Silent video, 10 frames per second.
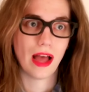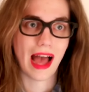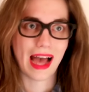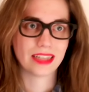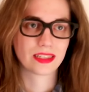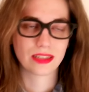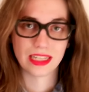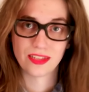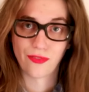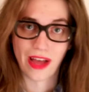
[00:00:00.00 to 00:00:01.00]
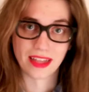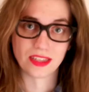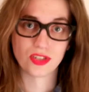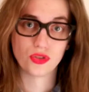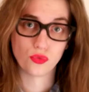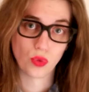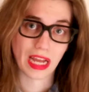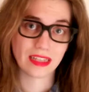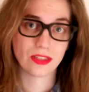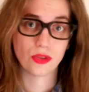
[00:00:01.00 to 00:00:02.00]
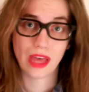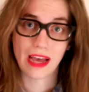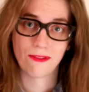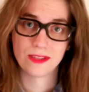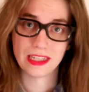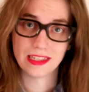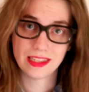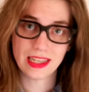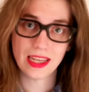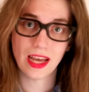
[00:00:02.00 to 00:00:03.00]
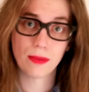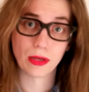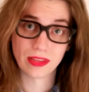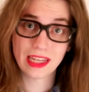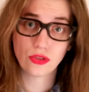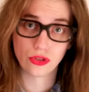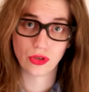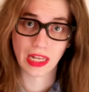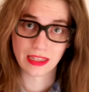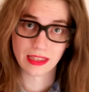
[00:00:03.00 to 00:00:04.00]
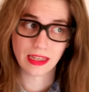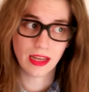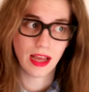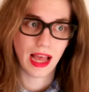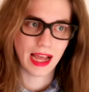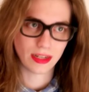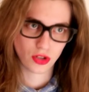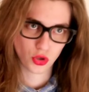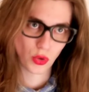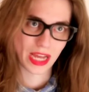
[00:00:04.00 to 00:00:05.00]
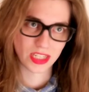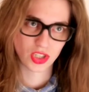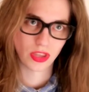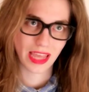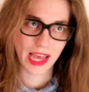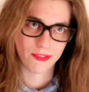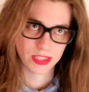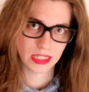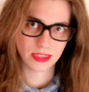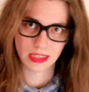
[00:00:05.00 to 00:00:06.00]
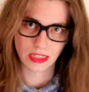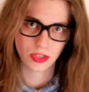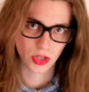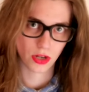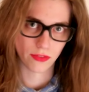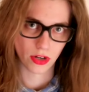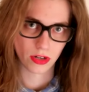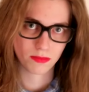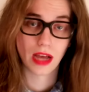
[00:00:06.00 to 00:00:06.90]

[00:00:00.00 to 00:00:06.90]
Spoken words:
asked his fans to write to the FCC about net neutrality and crashed the FCC server.